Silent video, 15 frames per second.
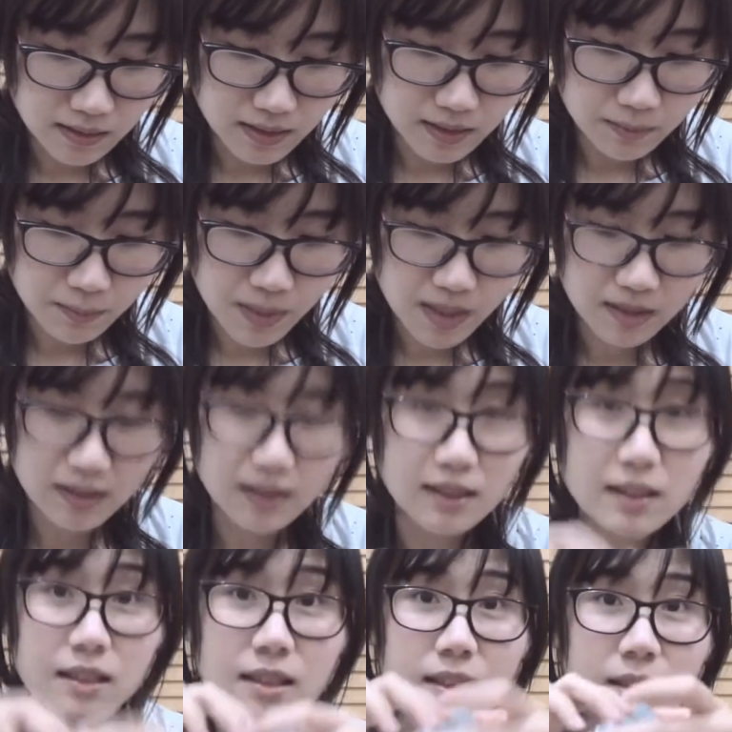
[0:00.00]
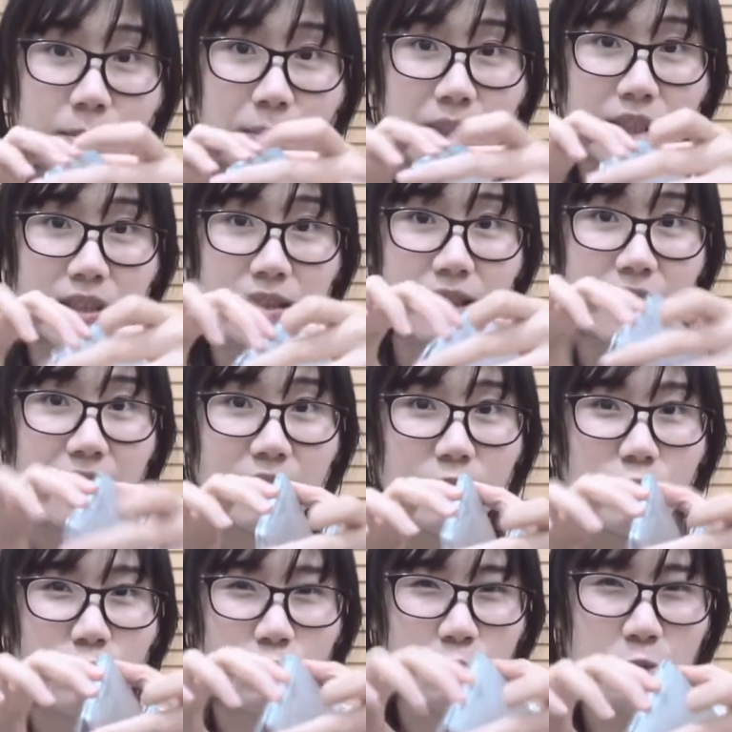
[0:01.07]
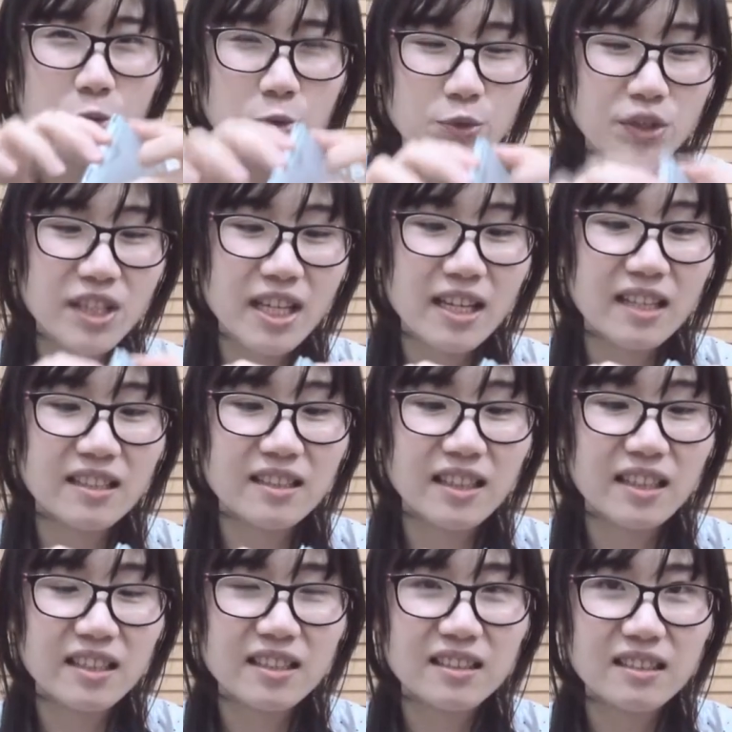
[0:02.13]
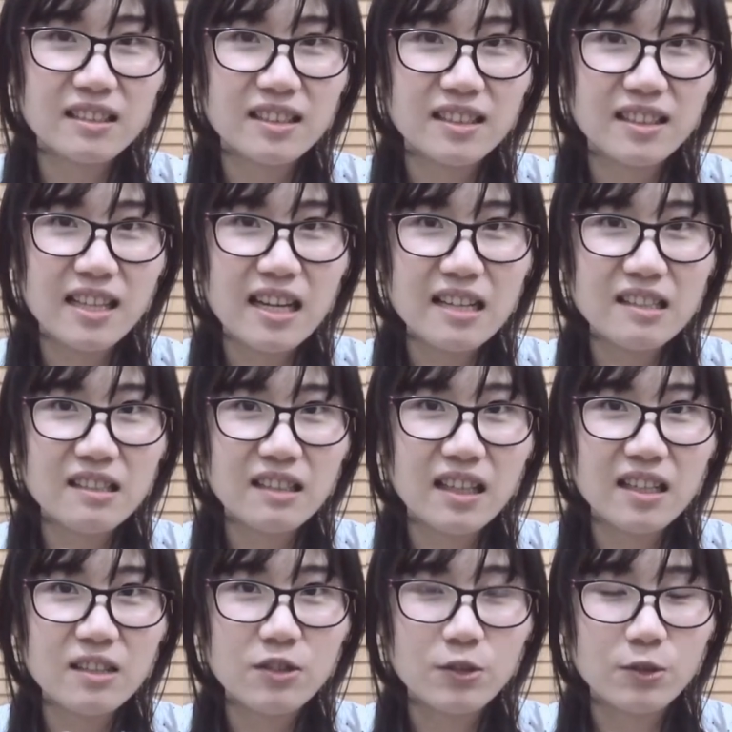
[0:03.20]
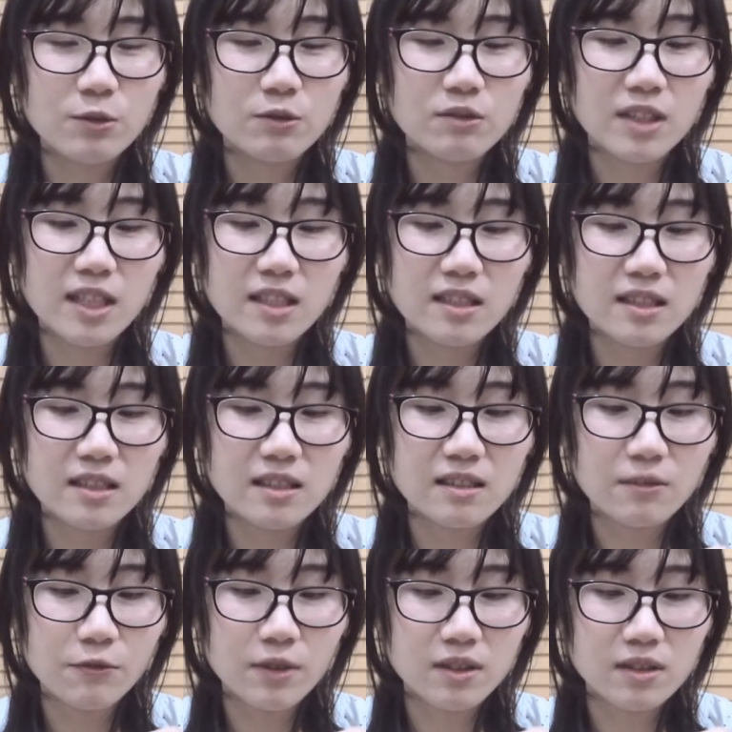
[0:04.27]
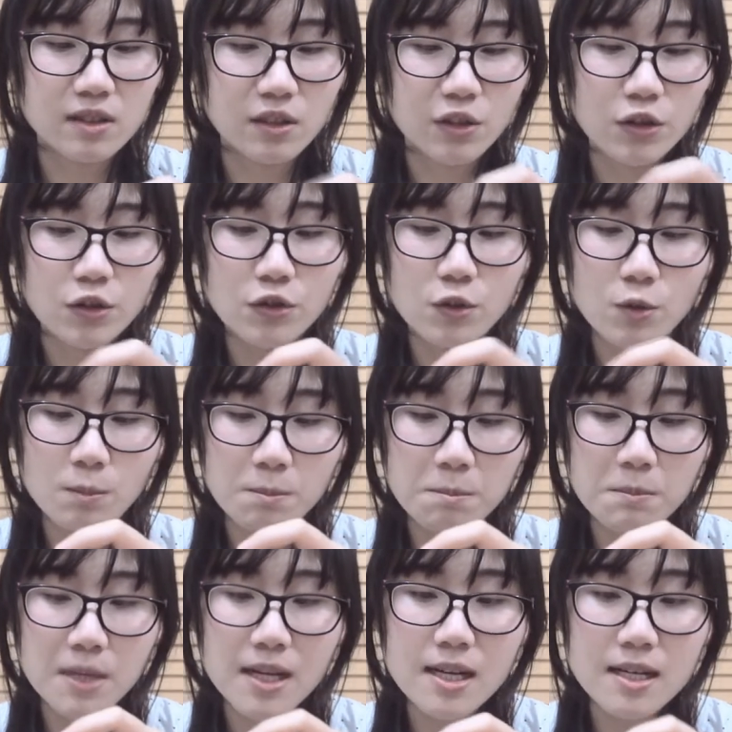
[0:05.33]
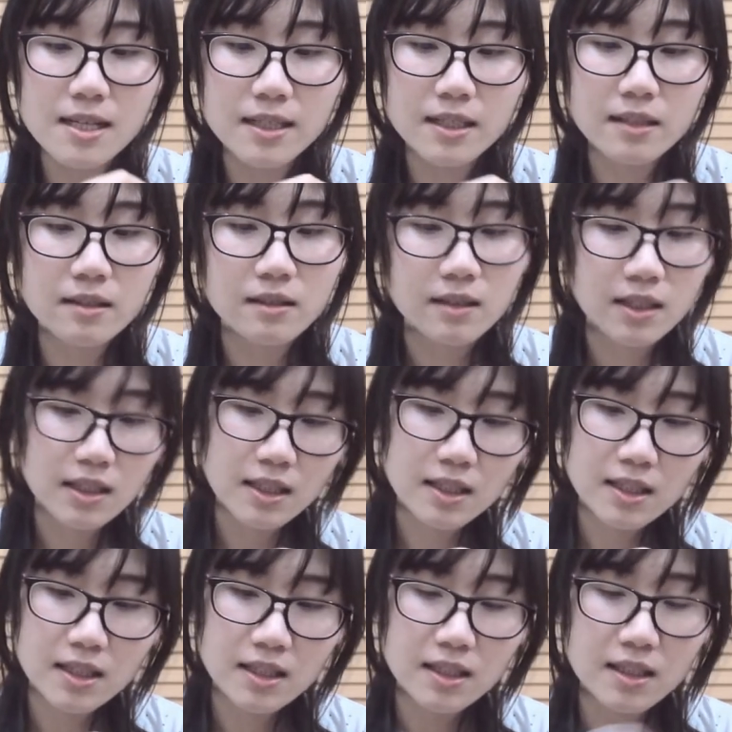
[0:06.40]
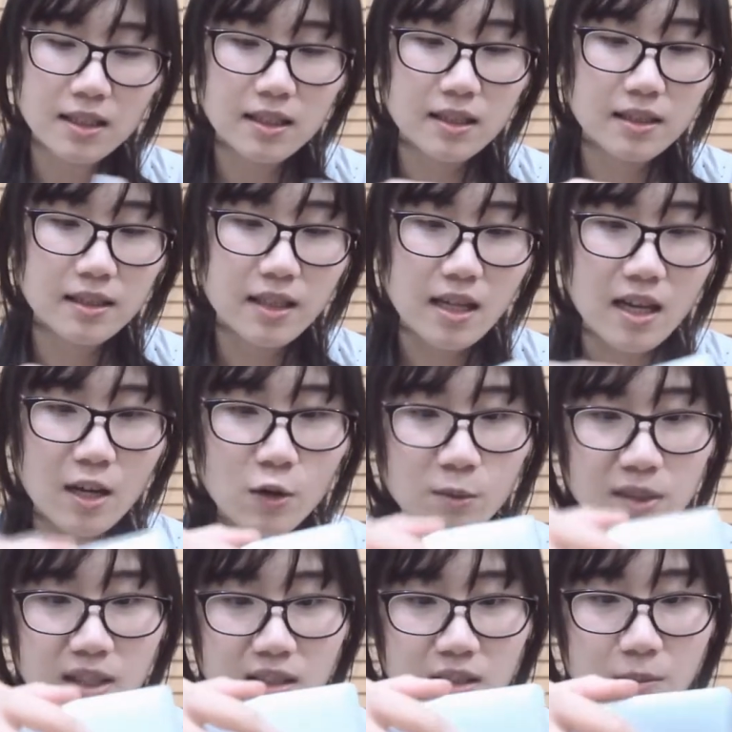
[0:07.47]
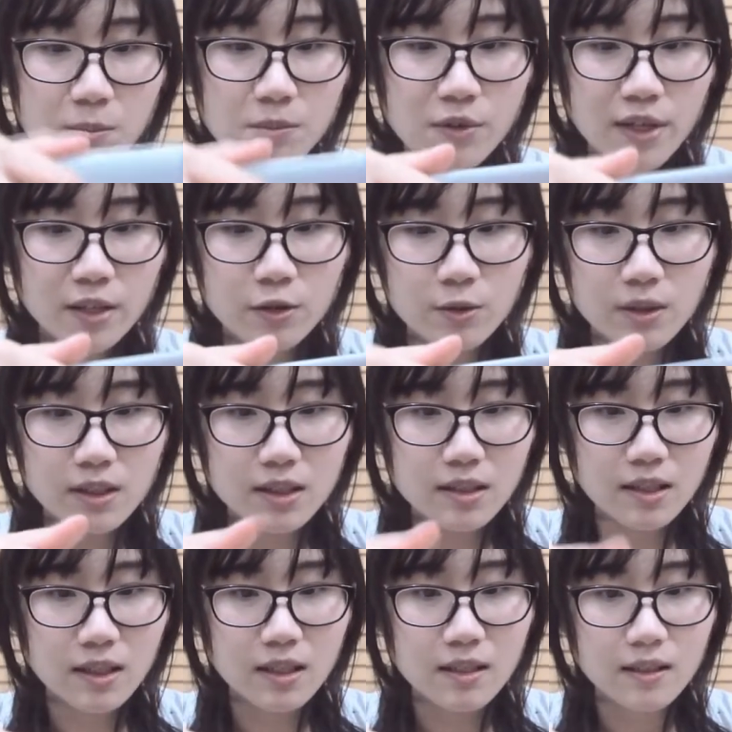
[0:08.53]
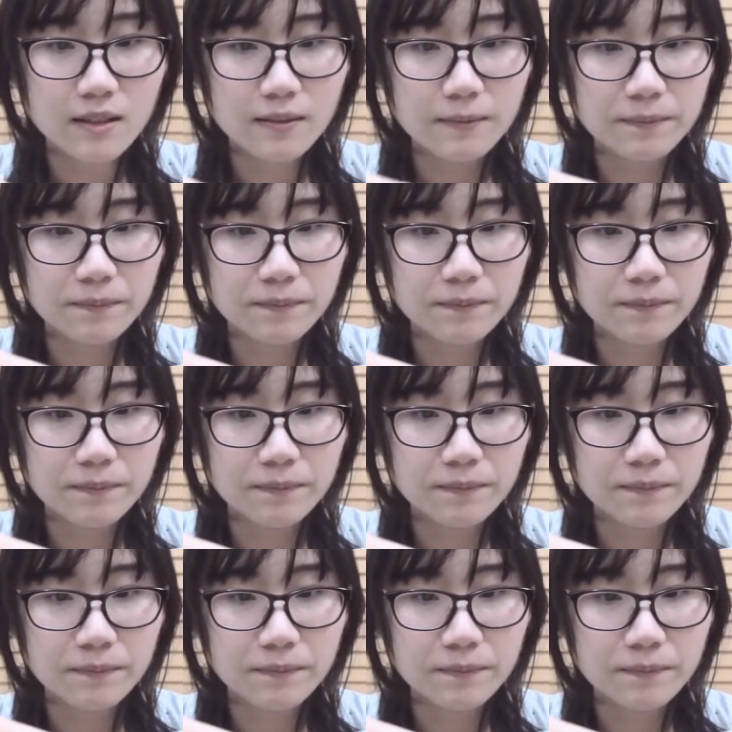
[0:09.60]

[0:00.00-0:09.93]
this part is a bit like loose and like kind I don't know, kind of doesn't feel secure, but yeah, I hope it doesn't break too easily.